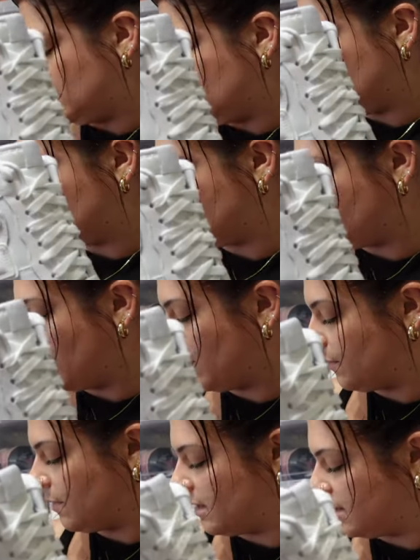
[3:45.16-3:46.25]
here's the white
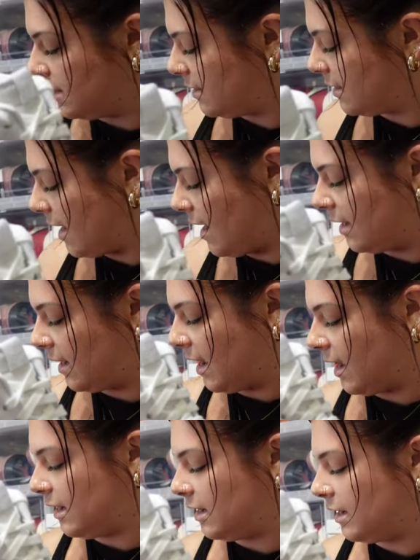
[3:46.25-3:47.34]
ones. And
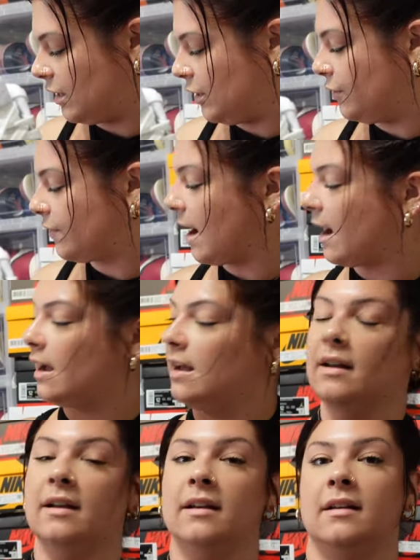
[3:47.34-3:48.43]
again, you've got
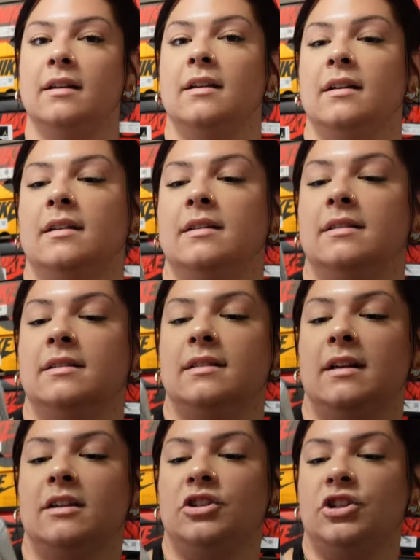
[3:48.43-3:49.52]

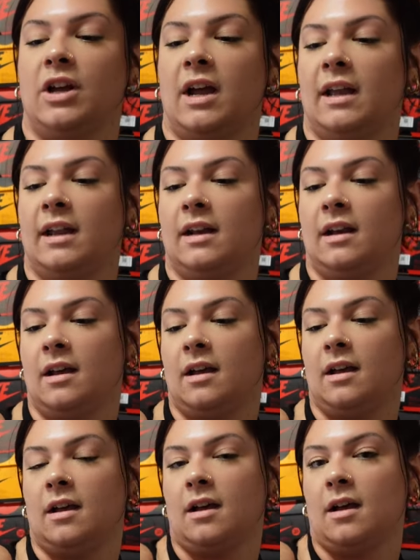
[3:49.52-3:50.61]
sunshine
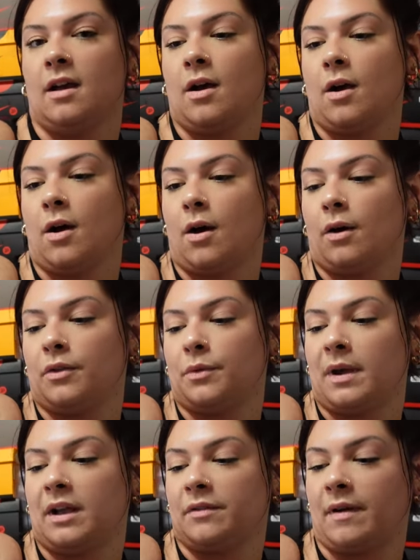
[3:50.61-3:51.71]
all the
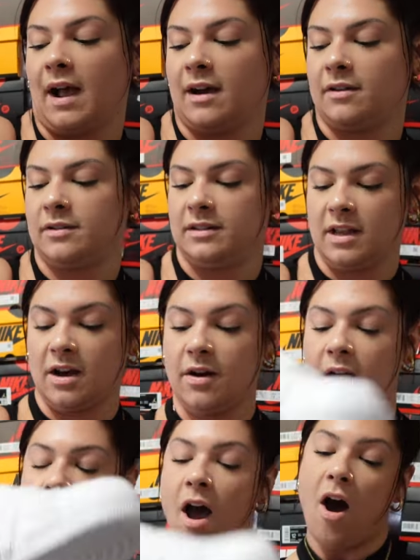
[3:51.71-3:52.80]
way around. So
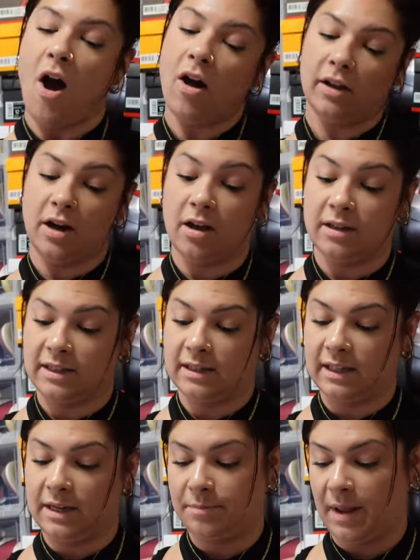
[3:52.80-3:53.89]
all in all, it's a
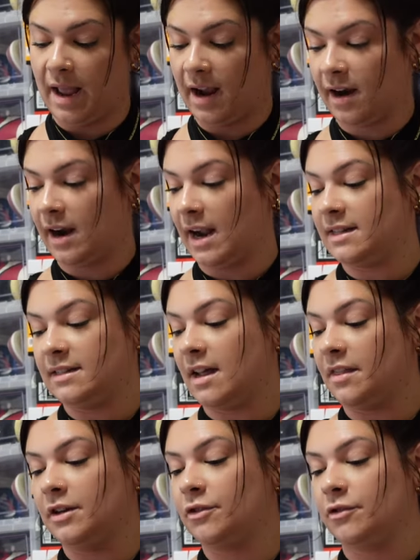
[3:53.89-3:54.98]
clean pair. It's
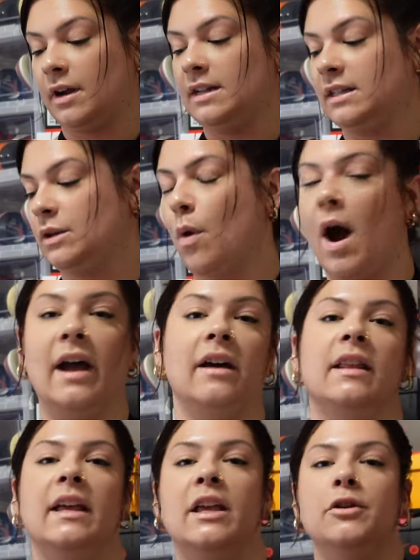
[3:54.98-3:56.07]
nothing crazy
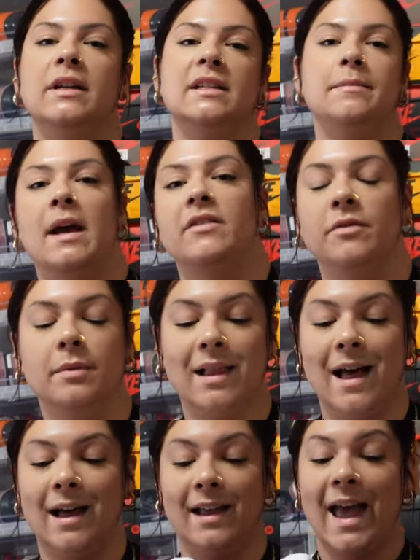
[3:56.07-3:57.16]
wild like you'd expect from
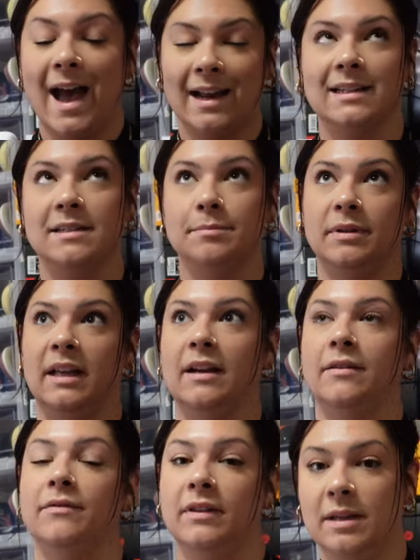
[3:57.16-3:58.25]
Cactus Plant
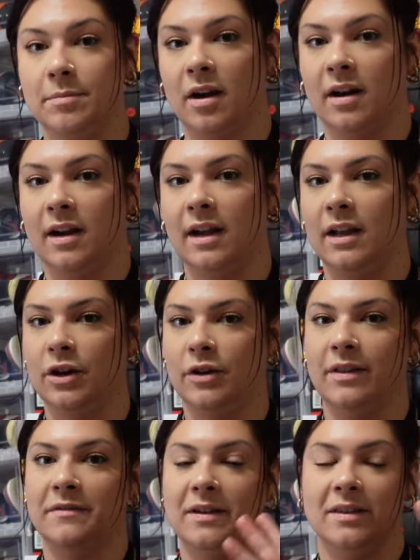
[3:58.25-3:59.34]
Flea Market. You know,
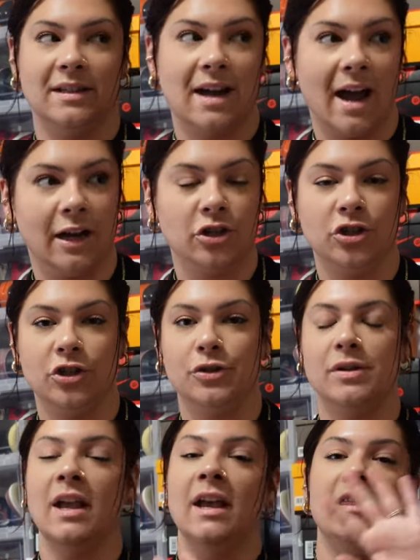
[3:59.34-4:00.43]
they've done the tire
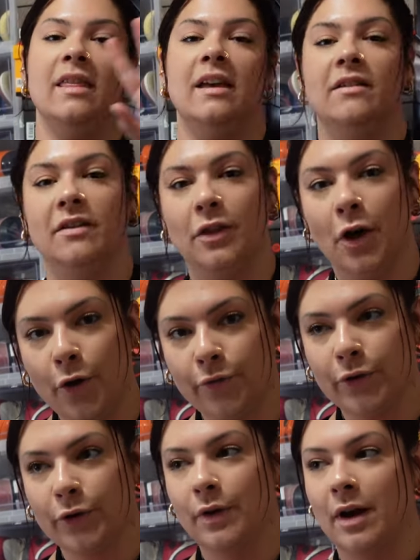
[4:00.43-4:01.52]
shoes, they've done the
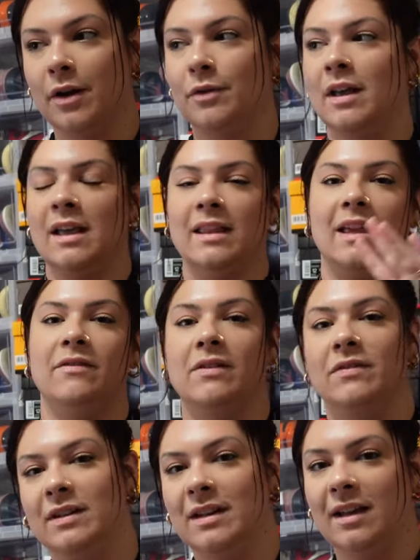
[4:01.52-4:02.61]
overgrown, they've
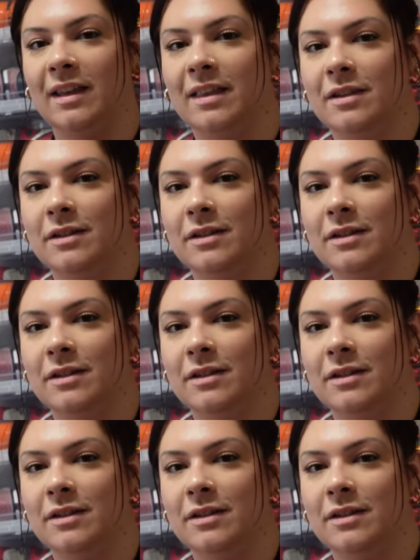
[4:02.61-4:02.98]
even done like